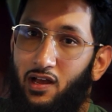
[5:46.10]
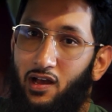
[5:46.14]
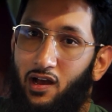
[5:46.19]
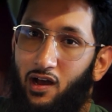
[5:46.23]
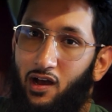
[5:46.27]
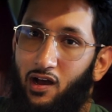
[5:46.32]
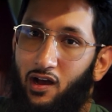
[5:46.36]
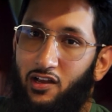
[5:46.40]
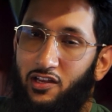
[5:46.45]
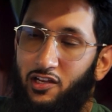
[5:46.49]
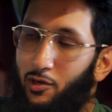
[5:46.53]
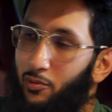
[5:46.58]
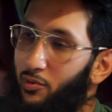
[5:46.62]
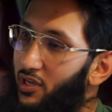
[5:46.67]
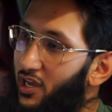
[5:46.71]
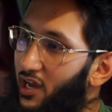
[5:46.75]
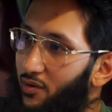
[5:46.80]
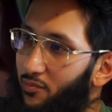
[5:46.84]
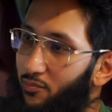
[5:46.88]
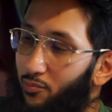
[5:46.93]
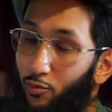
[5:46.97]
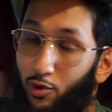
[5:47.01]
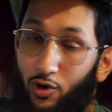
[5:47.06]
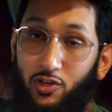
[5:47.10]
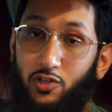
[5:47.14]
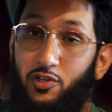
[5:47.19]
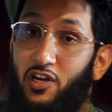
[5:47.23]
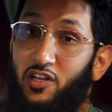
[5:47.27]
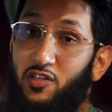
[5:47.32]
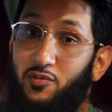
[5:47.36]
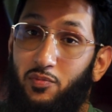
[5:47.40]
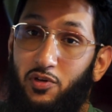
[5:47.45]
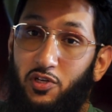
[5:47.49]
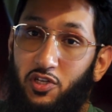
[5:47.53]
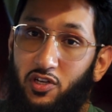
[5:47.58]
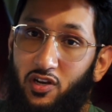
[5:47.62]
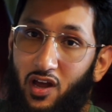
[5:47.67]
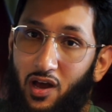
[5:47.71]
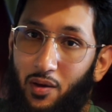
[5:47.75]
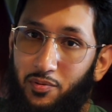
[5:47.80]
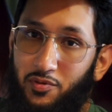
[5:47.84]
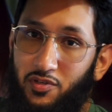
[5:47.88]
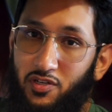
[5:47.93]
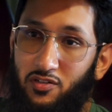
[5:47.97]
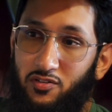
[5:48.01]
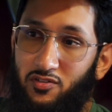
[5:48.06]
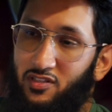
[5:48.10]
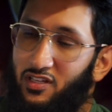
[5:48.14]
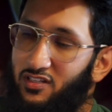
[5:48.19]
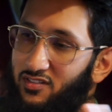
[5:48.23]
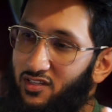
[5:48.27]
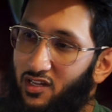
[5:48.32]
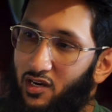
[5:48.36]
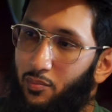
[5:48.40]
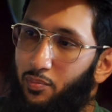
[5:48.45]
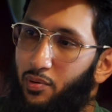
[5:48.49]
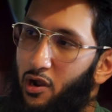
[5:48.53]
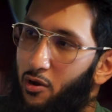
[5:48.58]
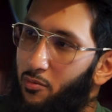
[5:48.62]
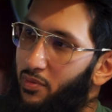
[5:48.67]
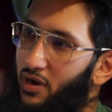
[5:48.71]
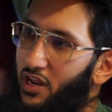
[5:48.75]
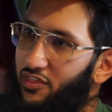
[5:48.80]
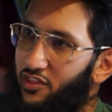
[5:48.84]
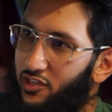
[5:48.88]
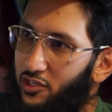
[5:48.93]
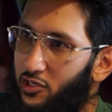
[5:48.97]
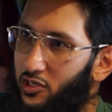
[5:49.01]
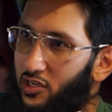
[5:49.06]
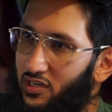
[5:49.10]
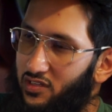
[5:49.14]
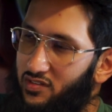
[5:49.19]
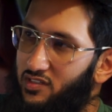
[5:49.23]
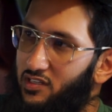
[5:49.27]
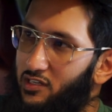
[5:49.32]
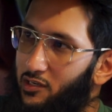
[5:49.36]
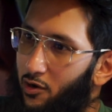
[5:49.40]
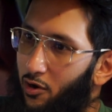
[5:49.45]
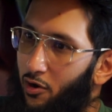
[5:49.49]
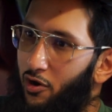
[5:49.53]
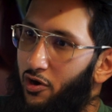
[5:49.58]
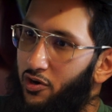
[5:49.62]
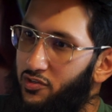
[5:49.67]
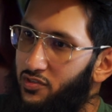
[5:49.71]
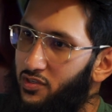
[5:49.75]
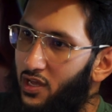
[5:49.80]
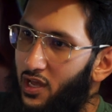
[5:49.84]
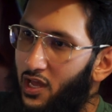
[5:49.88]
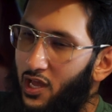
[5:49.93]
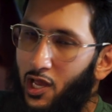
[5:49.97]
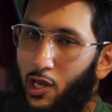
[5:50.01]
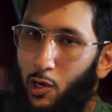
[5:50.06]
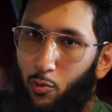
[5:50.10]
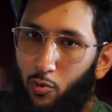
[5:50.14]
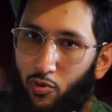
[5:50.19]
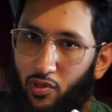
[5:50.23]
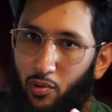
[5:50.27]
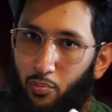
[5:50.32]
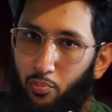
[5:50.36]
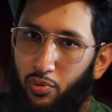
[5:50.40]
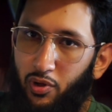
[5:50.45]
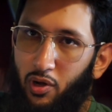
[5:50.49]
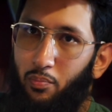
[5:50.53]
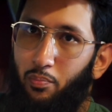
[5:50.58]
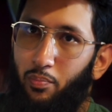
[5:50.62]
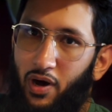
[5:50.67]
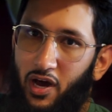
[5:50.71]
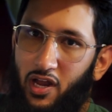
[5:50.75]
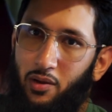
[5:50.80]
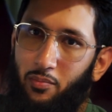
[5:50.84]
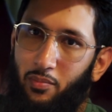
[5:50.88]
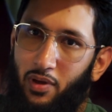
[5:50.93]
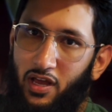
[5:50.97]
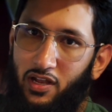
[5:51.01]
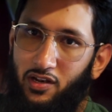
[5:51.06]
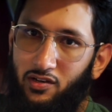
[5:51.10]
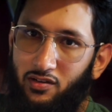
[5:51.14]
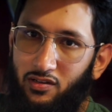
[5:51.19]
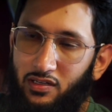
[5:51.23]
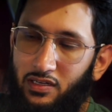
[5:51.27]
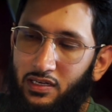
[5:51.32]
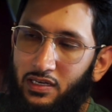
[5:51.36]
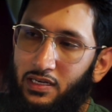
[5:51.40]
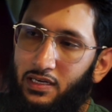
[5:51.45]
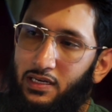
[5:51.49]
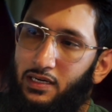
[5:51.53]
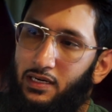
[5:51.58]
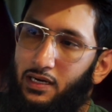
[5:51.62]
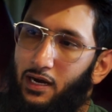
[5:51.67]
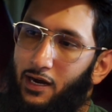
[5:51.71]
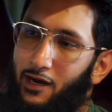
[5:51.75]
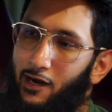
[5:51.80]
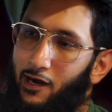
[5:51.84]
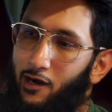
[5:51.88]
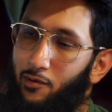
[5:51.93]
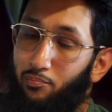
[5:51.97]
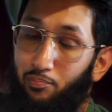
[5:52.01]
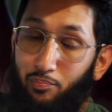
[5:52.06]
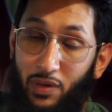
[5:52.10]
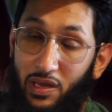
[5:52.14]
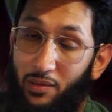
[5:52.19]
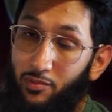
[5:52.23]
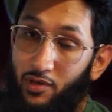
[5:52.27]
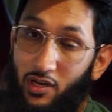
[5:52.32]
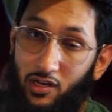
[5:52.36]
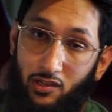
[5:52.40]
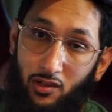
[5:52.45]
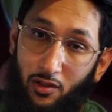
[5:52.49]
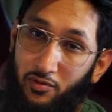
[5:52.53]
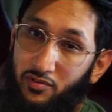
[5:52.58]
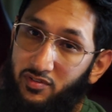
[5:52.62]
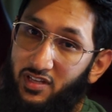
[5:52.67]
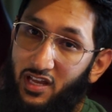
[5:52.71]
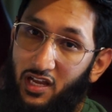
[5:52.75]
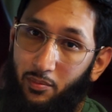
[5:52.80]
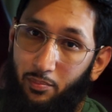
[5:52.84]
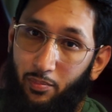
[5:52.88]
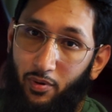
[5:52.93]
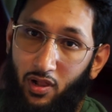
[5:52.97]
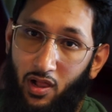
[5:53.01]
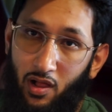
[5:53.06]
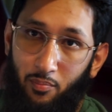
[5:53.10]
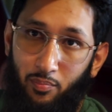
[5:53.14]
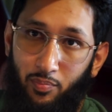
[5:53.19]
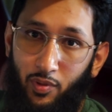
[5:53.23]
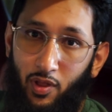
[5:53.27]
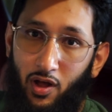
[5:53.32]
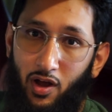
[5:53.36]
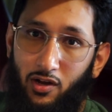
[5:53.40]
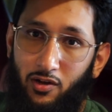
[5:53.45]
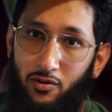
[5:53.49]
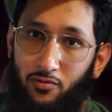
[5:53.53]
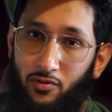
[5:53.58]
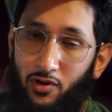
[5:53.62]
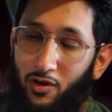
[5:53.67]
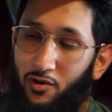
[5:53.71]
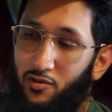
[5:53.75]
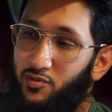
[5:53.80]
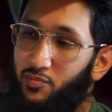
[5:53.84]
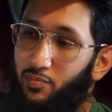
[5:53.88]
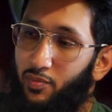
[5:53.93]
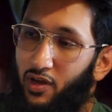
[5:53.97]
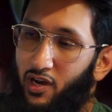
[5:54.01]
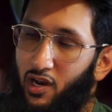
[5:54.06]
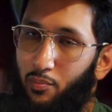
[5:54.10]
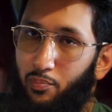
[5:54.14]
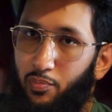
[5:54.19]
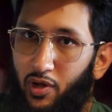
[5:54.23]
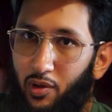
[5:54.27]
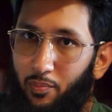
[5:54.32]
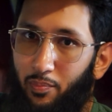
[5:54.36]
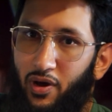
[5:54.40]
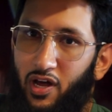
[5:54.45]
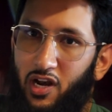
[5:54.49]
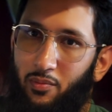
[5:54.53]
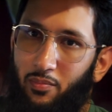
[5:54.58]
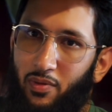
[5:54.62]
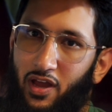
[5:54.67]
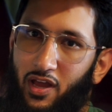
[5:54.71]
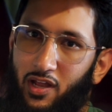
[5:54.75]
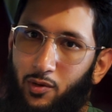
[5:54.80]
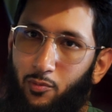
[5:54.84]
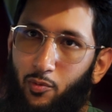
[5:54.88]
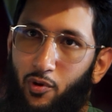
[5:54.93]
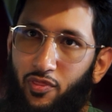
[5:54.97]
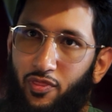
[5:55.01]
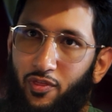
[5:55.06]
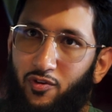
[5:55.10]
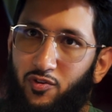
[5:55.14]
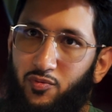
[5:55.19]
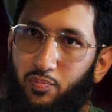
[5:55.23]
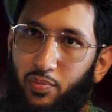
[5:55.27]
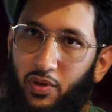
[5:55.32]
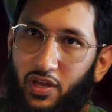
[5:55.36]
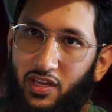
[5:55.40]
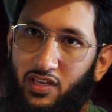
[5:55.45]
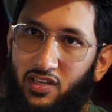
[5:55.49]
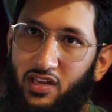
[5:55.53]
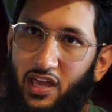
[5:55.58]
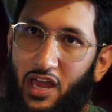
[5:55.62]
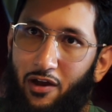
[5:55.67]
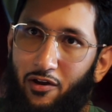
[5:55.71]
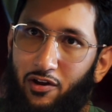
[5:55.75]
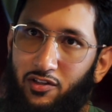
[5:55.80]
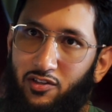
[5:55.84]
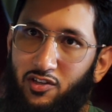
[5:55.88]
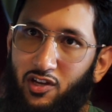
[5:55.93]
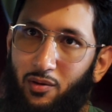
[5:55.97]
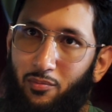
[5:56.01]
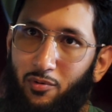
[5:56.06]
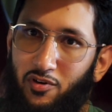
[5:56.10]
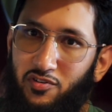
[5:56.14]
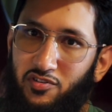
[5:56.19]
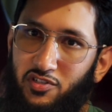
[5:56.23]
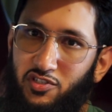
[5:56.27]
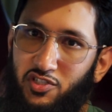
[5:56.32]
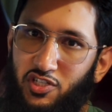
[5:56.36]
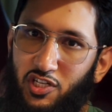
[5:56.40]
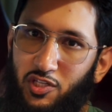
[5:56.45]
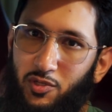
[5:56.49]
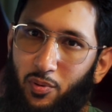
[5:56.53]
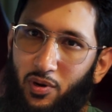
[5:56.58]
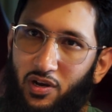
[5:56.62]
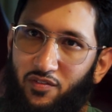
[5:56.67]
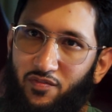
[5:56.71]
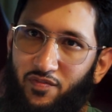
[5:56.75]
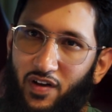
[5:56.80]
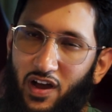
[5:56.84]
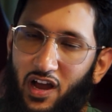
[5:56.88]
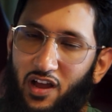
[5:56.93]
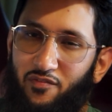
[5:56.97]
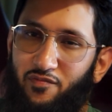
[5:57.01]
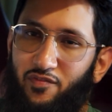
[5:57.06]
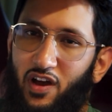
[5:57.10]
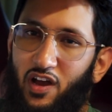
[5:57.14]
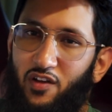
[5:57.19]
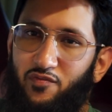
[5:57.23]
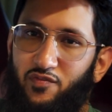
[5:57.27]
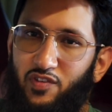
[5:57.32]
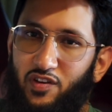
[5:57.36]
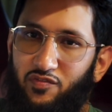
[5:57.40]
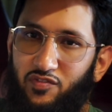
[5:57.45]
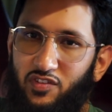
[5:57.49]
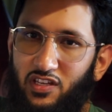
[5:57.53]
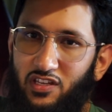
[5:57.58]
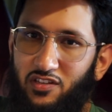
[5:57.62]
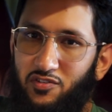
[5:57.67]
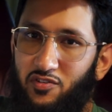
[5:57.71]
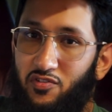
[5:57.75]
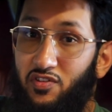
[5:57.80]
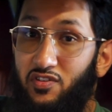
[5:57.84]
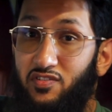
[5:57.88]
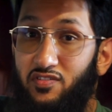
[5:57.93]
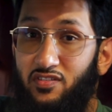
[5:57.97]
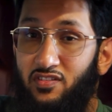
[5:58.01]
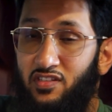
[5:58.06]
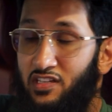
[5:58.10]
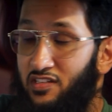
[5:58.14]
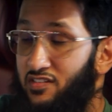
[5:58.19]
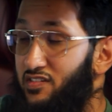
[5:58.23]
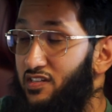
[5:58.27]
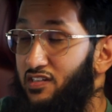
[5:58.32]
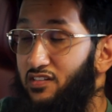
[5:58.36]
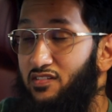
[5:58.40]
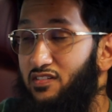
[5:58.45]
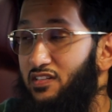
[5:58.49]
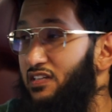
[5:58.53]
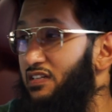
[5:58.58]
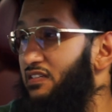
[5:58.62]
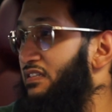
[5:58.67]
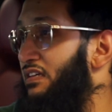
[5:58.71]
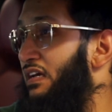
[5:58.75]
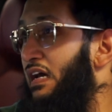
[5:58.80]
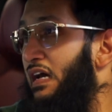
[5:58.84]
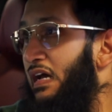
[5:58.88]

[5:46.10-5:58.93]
You know, we got more transmission options, so that's not a problem. But I think you're going to see cars with a built bottom end, maybe a closed deck block, who knows? But a built bottom end with those big Garrett turbos, the G25 550s or the 660s.